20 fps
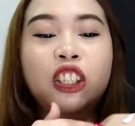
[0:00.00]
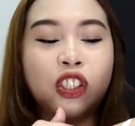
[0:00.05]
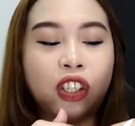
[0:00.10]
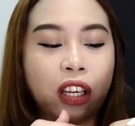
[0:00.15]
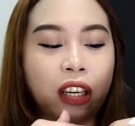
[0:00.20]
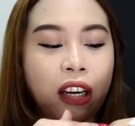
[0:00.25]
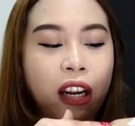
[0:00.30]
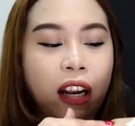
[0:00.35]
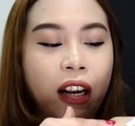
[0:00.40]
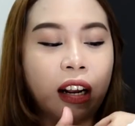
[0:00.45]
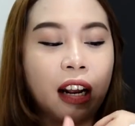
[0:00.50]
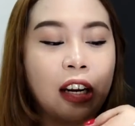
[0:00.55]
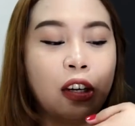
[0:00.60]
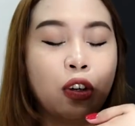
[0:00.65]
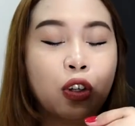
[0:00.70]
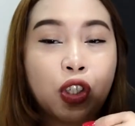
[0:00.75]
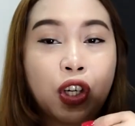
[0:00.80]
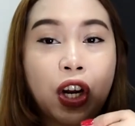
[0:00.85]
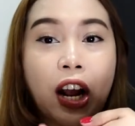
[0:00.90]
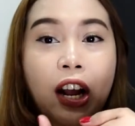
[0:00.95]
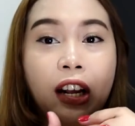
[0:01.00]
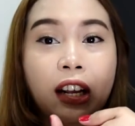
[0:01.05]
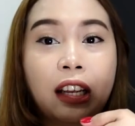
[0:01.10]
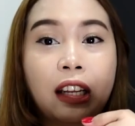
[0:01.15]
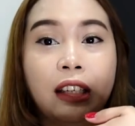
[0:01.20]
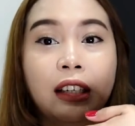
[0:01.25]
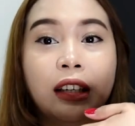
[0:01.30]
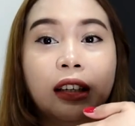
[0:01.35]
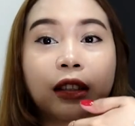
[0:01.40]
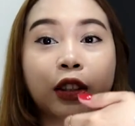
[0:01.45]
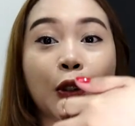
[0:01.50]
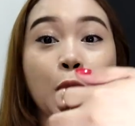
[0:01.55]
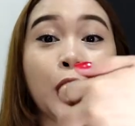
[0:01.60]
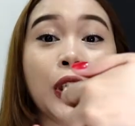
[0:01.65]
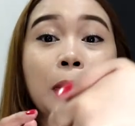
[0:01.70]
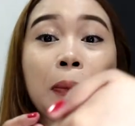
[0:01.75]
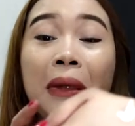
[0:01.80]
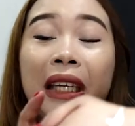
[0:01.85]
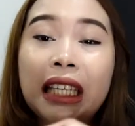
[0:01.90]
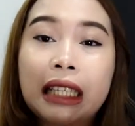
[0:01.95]
Siya nag-ano siya agad.
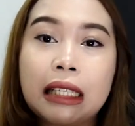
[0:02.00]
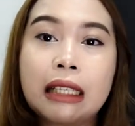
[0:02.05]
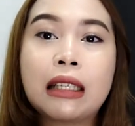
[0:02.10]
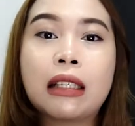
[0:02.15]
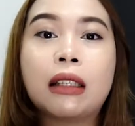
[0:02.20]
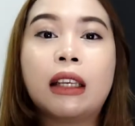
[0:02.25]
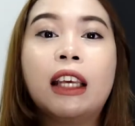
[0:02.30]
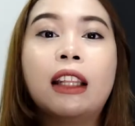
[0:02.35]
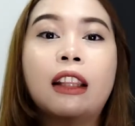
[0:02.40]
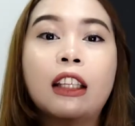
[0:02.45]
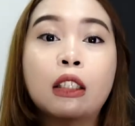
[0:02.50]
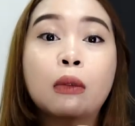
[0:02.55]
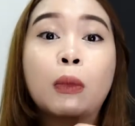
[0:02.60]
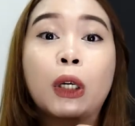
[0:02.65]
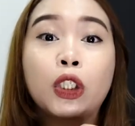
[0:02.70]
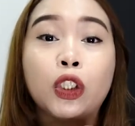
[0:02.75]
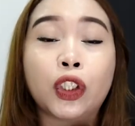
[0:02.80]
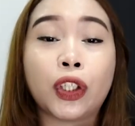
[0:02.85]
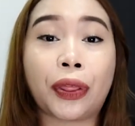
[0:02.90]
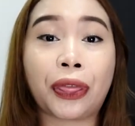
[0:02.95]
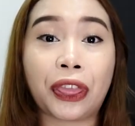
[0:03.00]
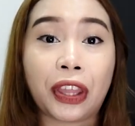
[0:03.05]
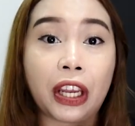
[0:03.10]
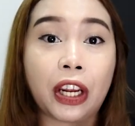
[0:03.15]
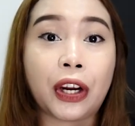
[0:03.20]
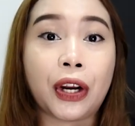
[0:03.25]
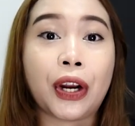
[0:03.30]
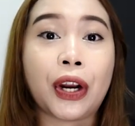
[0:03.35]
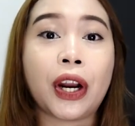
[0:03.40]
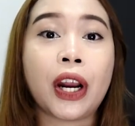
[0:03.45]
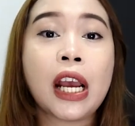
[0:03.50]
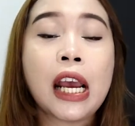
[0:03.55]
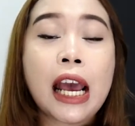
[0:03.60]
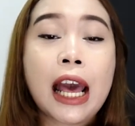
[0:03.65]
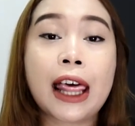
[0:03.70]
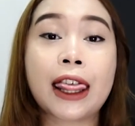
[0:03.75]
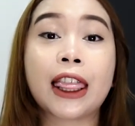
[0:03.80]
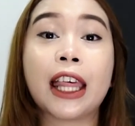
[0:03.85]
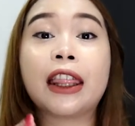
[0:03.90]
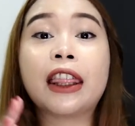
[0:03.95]
It means it is much thicker
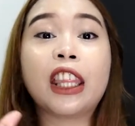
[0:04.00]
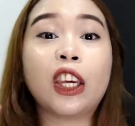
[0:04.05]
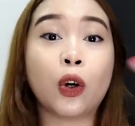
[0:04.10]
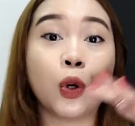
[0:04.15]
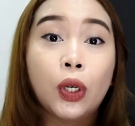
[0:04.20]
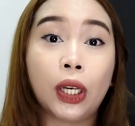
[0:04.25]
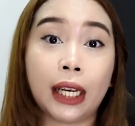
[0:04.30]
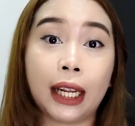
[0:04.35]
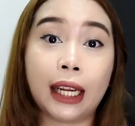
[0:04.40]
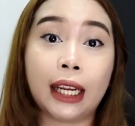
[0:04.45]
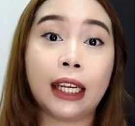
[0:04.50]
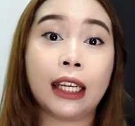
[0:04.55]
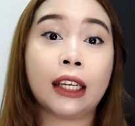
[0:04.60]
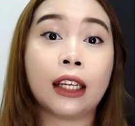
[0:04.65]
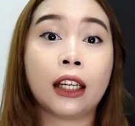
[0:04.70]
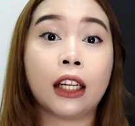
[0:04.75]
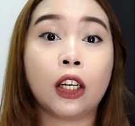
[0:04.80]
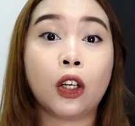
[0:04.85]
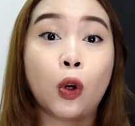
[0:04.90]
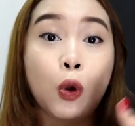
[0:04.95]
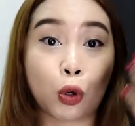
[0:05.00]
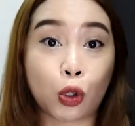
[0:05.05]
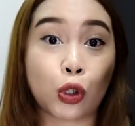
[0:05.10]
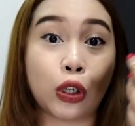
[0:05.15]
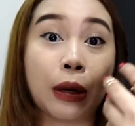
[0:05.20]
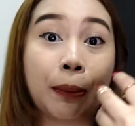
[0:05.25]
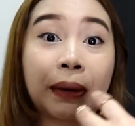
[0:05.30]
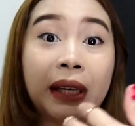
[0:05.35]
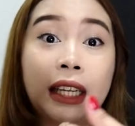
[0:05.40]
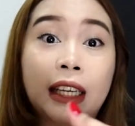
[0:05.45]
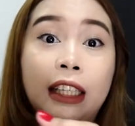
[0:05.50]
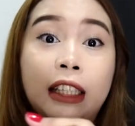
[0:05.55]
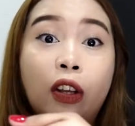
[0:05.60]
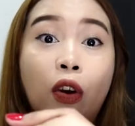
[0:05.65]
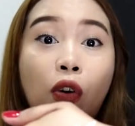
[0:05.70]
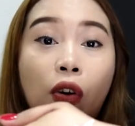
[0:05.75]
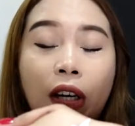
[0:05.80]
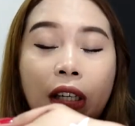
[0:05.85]
than the Olay lotion na pinakita ko